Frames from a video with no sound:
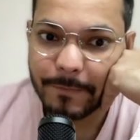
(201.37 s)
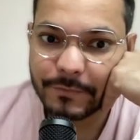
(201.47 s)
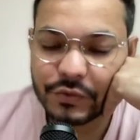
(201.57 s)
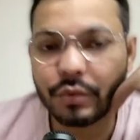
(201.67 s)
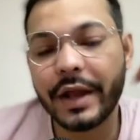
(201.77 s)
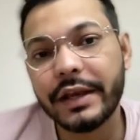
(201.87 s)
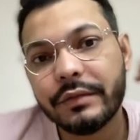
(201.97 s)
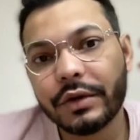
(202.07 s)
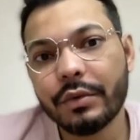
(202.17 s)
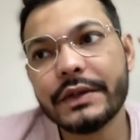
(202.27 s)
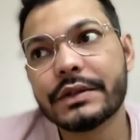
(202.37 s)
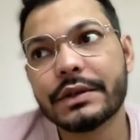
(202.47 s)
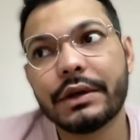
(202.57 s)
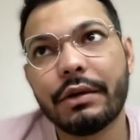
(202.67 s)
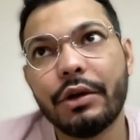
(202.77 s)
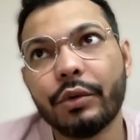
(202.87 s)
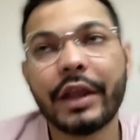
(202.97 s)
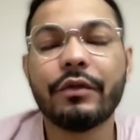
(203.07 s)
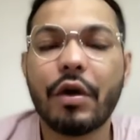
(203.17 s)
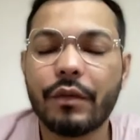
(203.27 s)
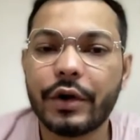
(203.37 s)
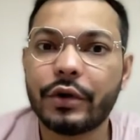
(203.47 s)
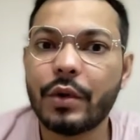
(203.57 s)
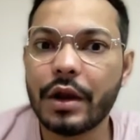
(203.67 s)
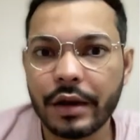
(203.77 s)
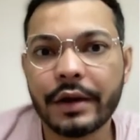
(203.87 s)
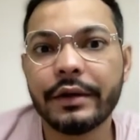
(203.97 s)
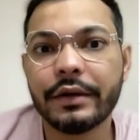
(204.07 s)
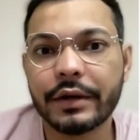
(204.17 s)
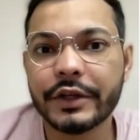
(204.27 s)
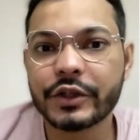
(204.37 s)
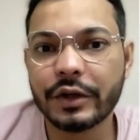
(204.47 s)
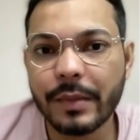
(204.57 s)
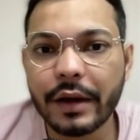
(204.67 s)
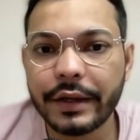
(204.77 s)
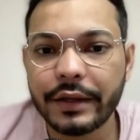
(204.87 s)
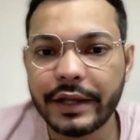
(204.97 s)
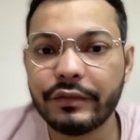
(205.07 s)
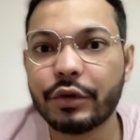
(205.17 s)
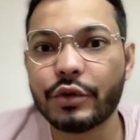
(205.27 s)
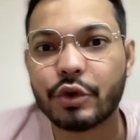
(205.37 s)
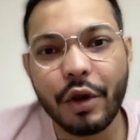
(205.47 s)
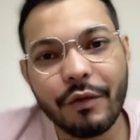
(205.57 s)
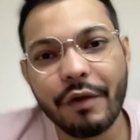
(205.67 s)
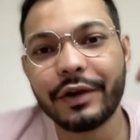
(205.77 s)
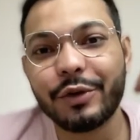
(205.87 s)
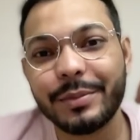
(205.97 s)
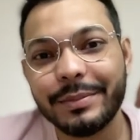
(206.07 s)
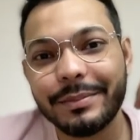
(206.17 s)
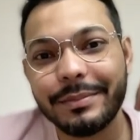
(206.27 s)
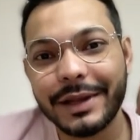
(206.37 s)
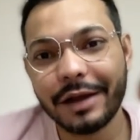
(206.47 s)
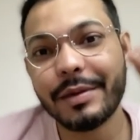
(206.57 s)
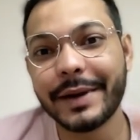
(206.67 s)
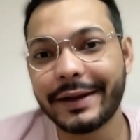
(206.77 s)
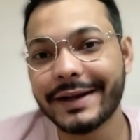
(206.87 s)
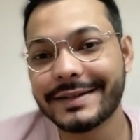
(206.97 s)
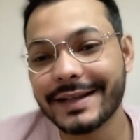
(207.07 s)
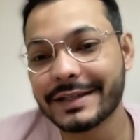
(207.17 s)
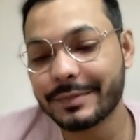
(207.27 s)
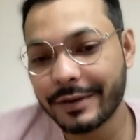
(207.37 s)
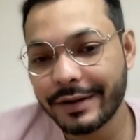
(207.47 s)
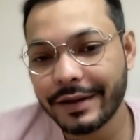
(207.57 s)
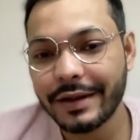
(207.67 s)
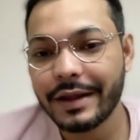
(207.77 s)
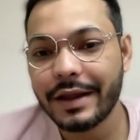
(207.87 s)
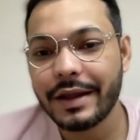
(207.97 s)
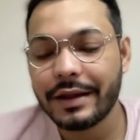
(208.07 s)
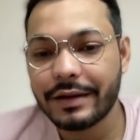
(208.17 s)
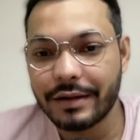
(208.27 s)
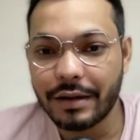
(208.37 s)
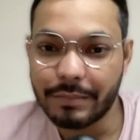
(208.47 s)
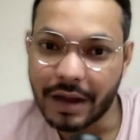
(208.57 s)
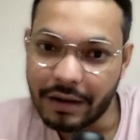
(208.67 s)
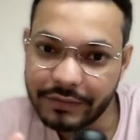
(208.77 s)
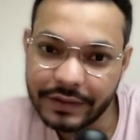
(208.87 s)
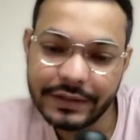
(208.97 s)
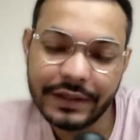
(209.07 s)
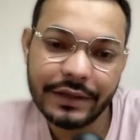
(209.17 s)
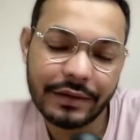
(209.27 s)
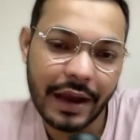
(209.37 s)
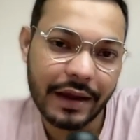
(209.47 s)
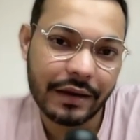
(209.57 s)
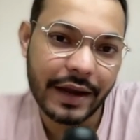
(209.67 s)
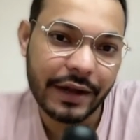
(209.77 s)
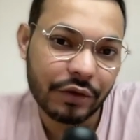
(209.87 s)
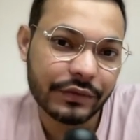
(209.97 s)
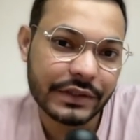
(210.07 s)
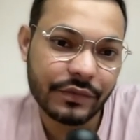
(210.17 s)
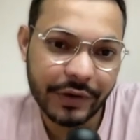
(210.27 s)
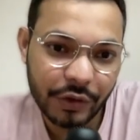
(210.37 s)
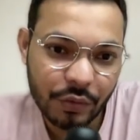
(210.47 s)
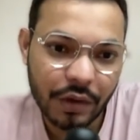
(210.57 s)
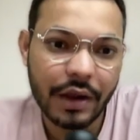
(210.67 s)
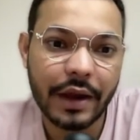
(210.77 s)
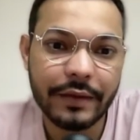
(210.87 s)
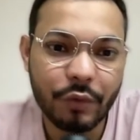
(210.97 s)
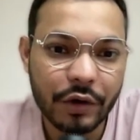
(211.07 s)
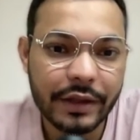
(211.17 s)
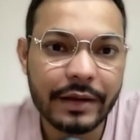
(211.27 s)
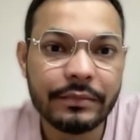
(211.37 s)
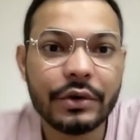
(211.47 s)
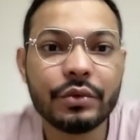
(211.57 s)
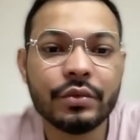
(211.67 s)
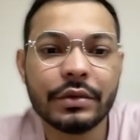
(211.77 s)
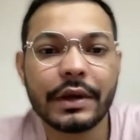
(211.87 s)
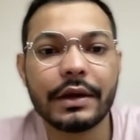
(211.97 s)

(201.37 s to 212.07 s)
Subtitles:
So anyone who is looking forward to learn digital marketing, anyone who is looking forward to become a Meta Ads expert, after the end of this video, I want them to